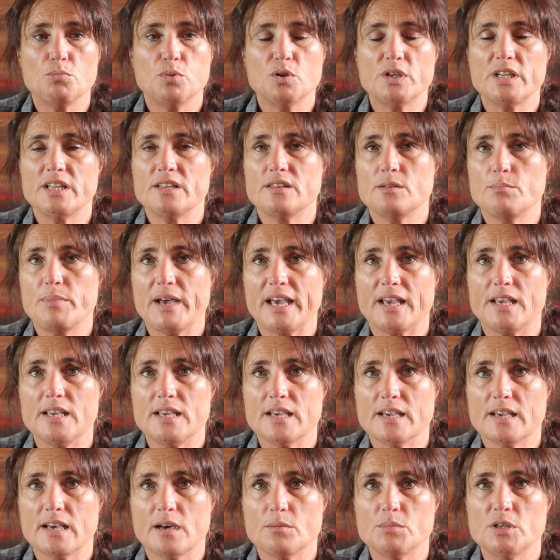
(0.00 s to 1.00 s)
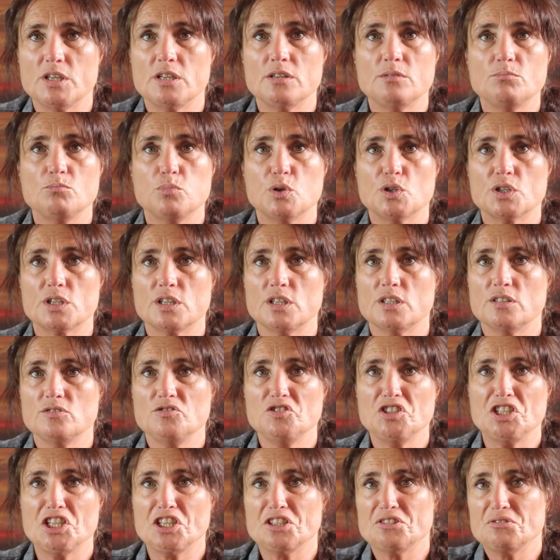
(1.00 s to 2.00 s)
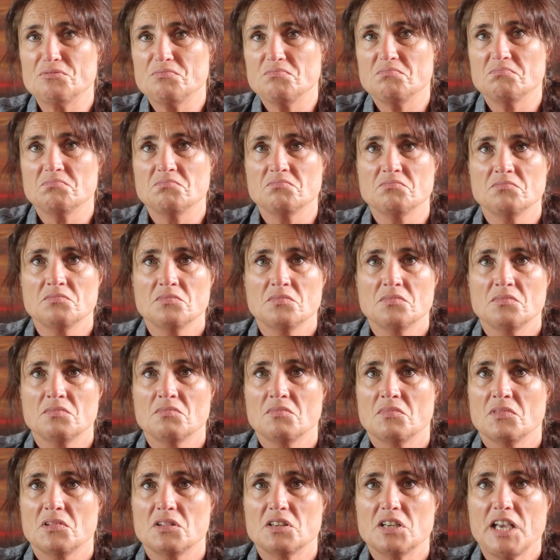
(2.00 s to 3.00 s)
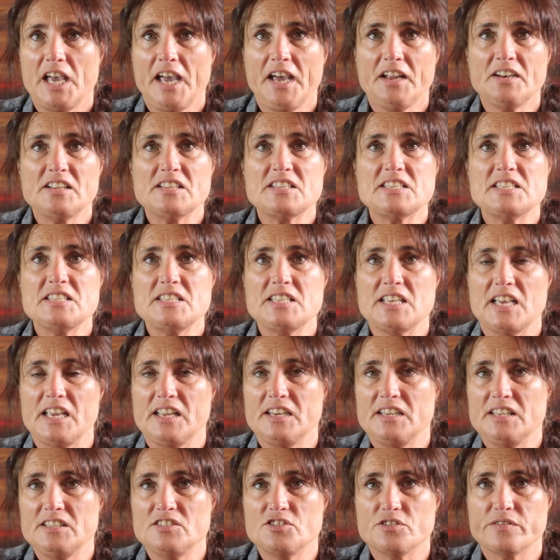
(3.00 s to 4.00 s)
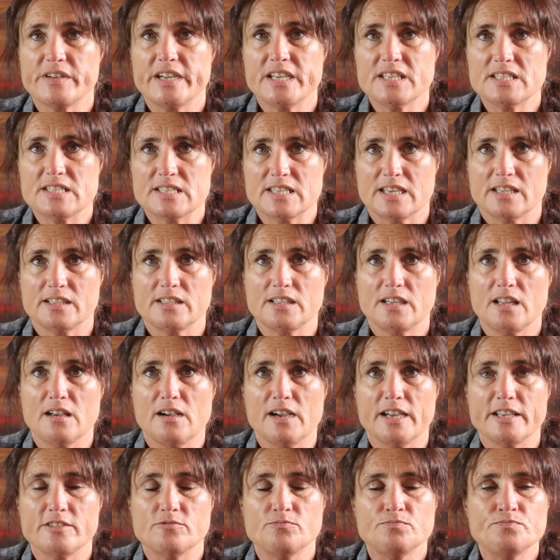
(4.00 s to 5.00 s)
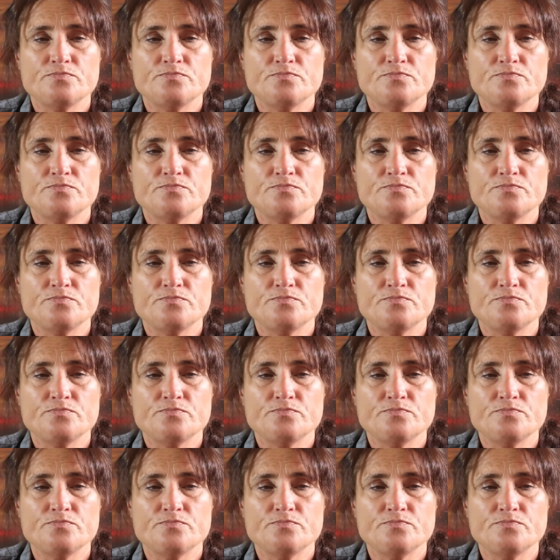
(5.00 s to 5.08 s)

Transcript: Put it at the back of your cupboard, put it, you know, out of any direct sunlight.